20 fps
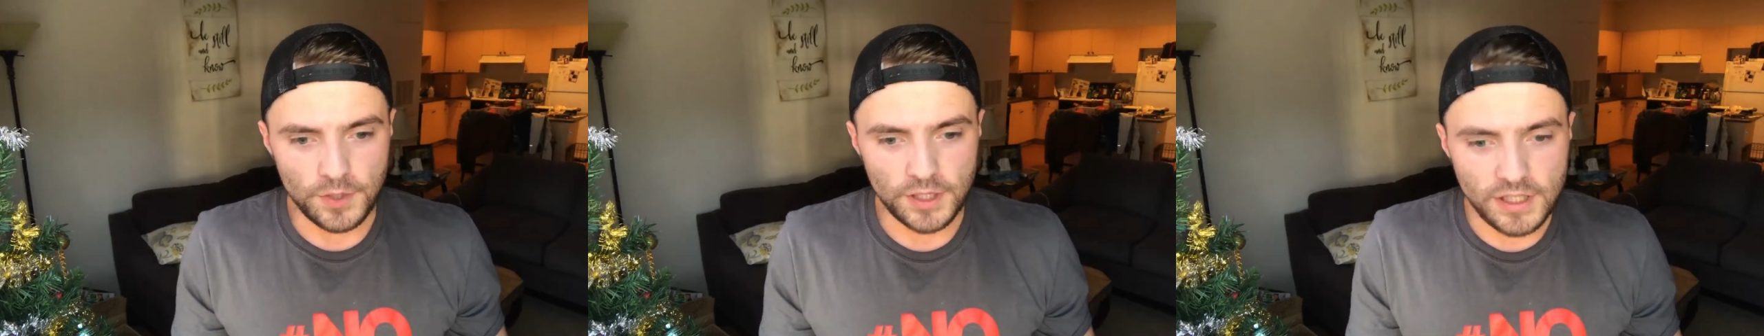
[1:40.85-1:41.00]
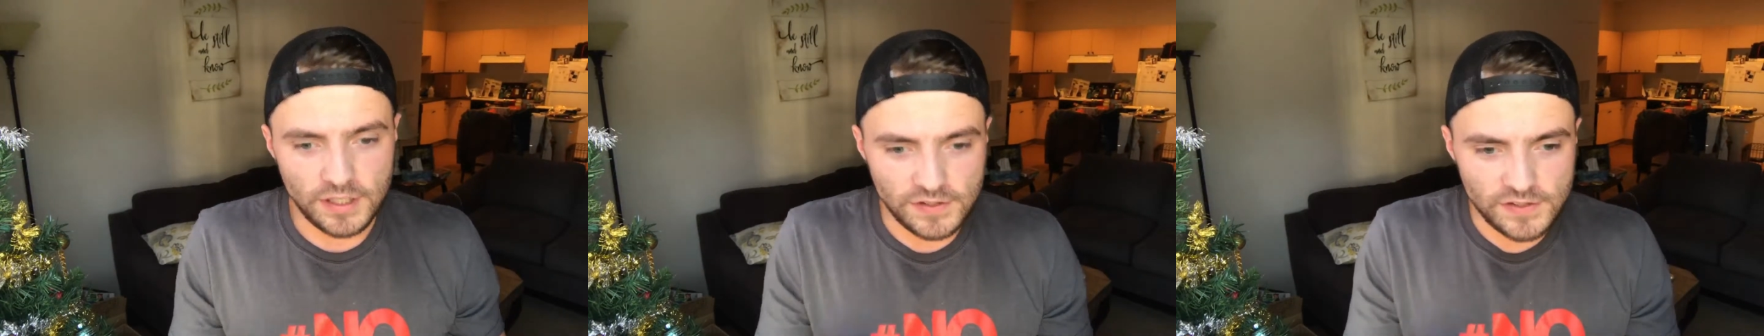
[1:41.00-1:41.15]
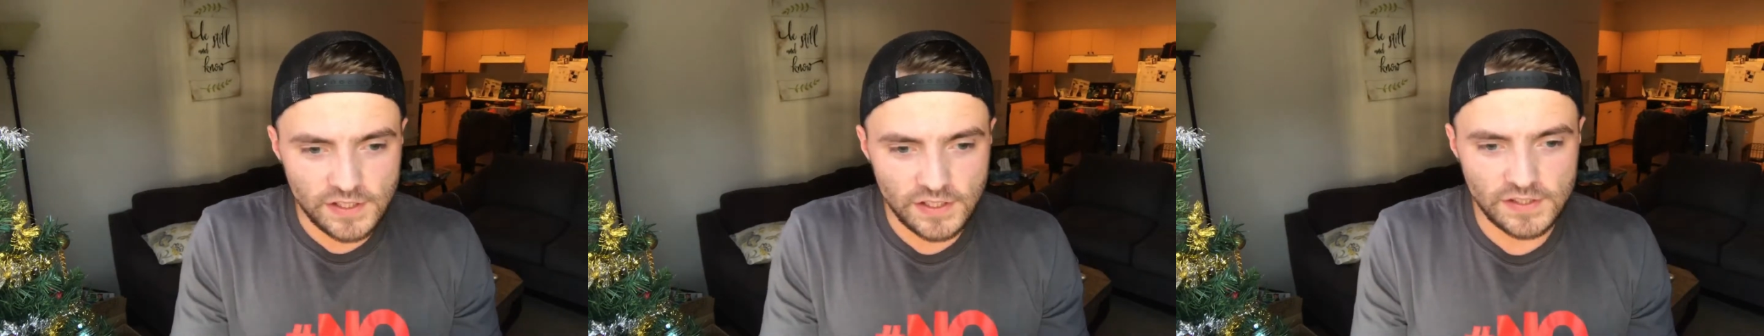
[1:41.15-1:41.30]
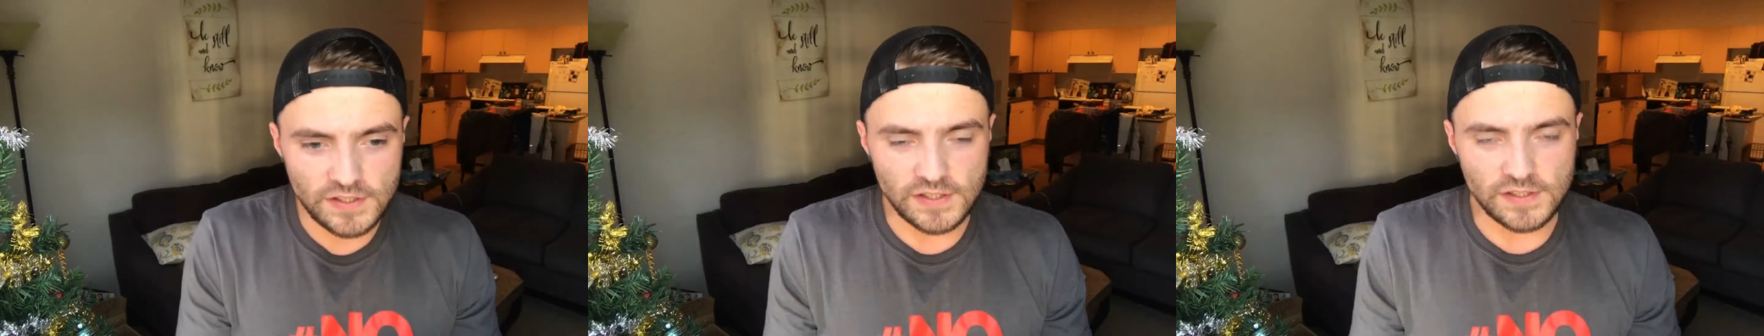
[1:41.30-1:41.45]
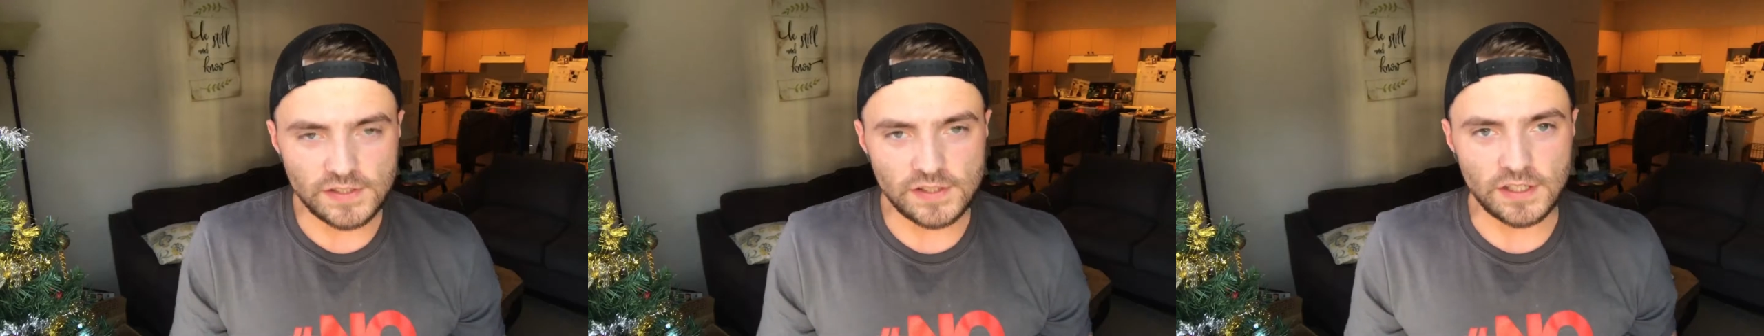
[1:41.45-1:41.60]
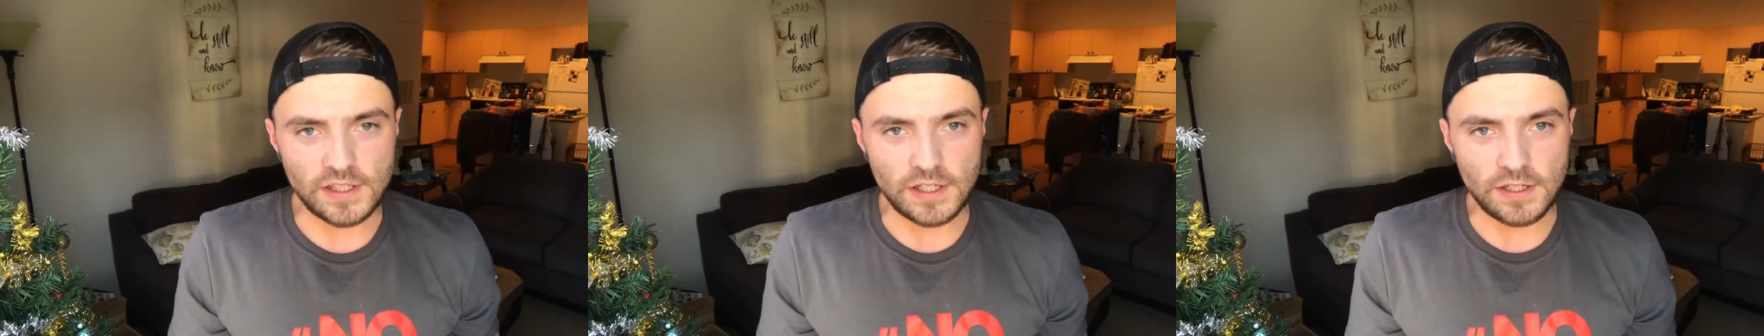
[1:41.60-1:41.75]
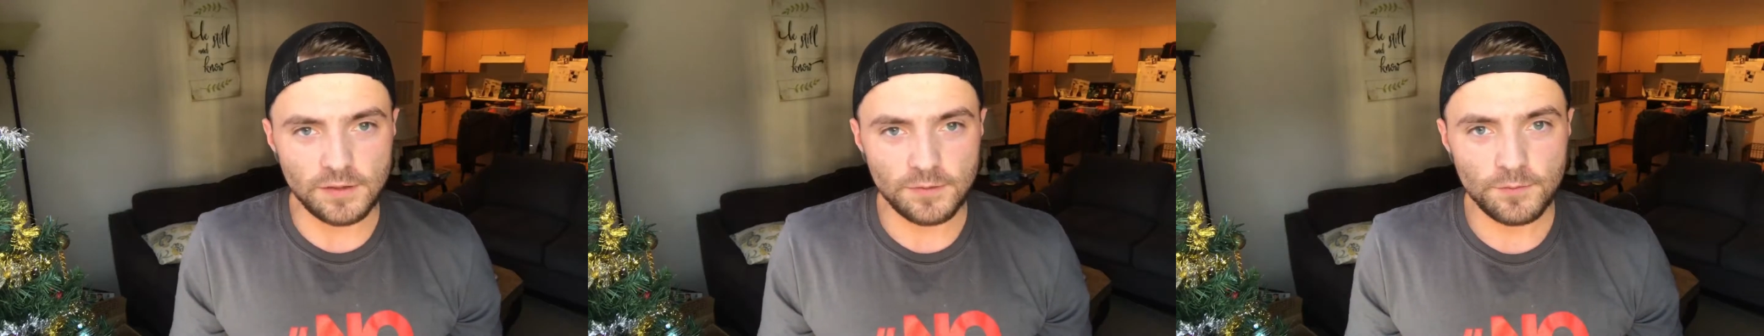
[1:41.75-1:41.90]

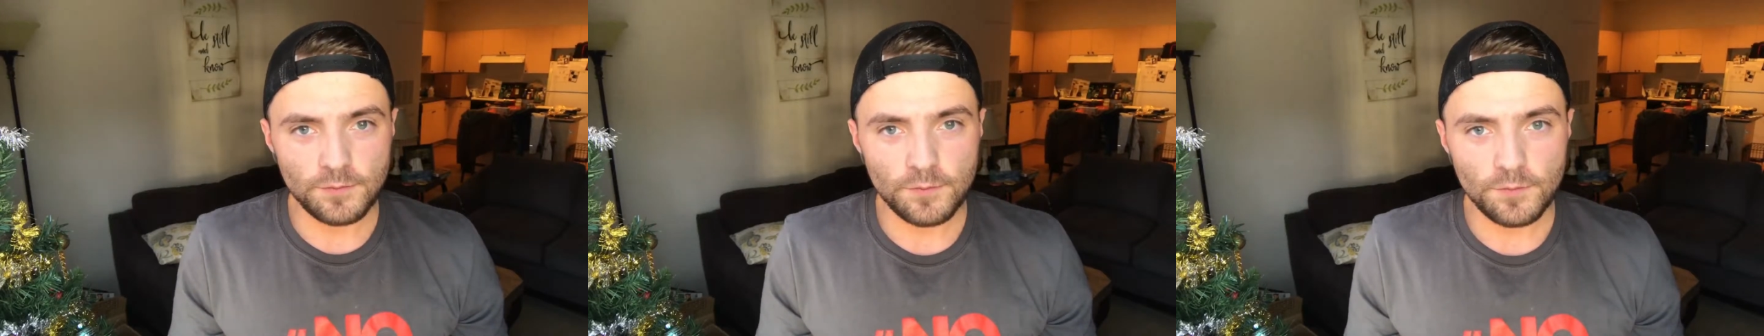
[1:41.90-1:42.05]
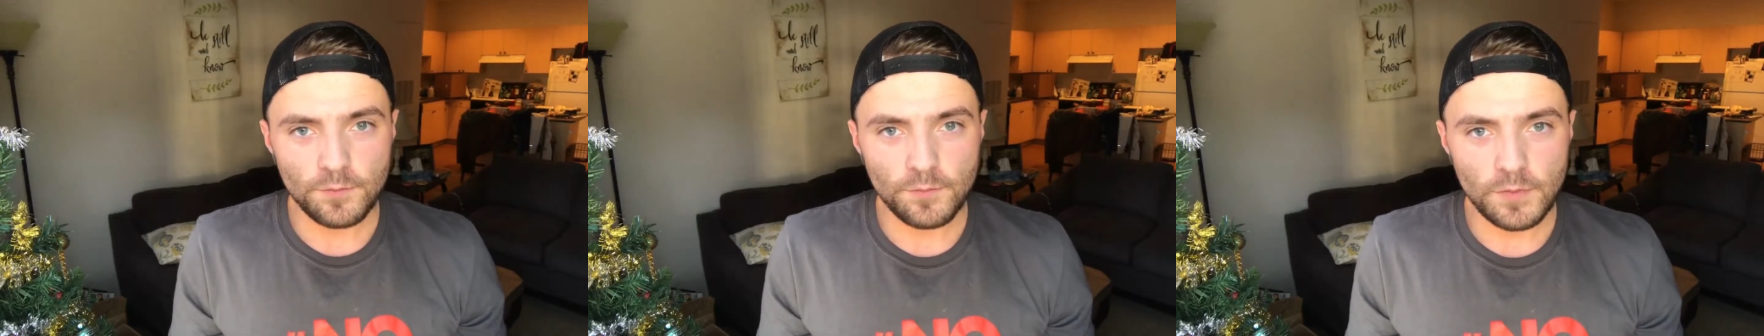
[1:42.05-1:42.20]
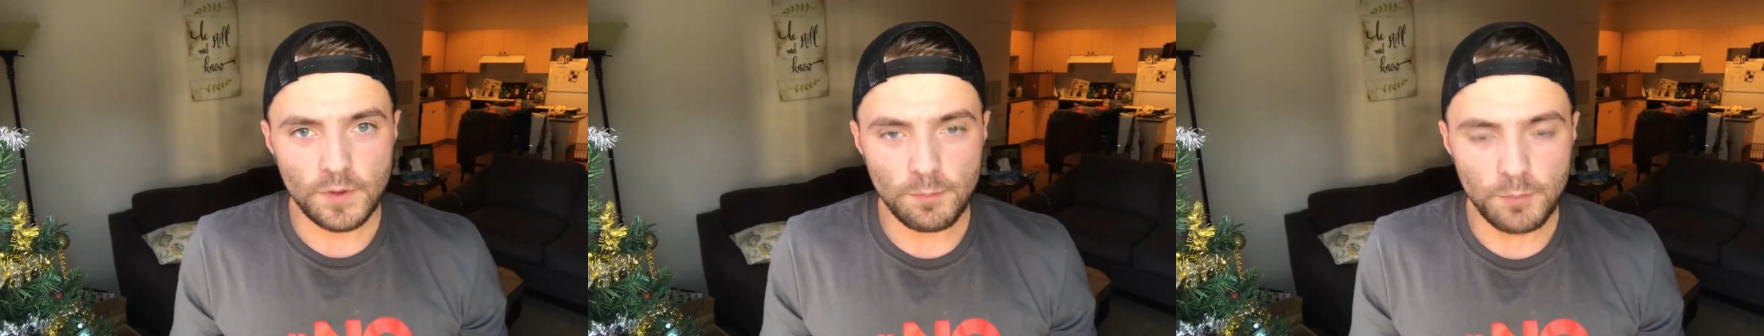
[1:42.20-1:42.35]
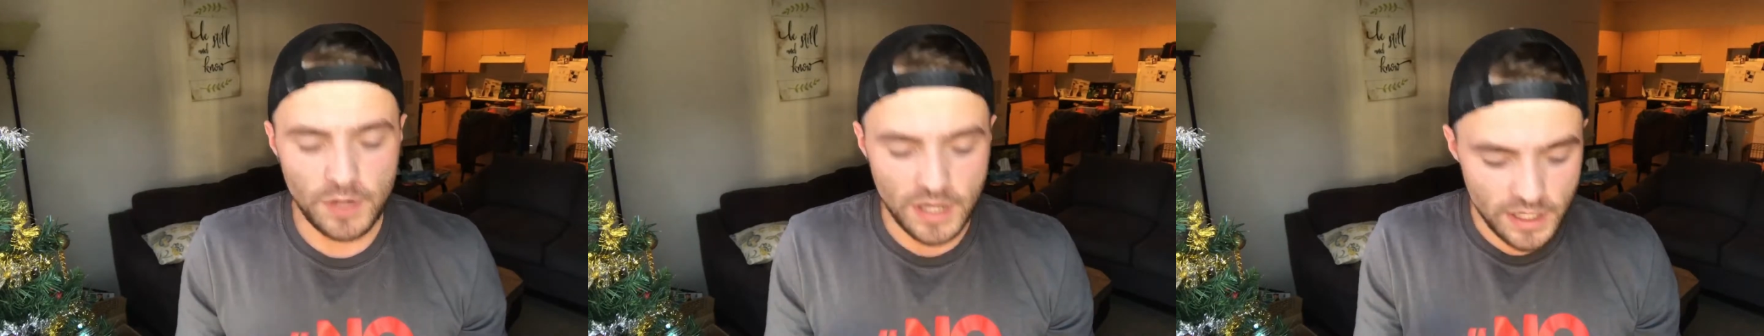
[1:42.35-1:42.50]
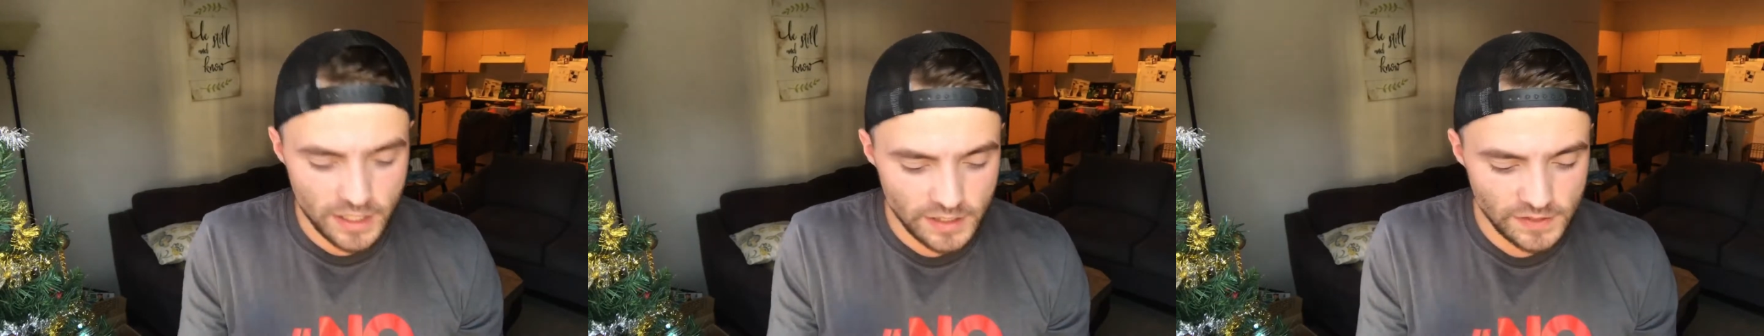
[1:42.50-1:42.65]
Consistency, being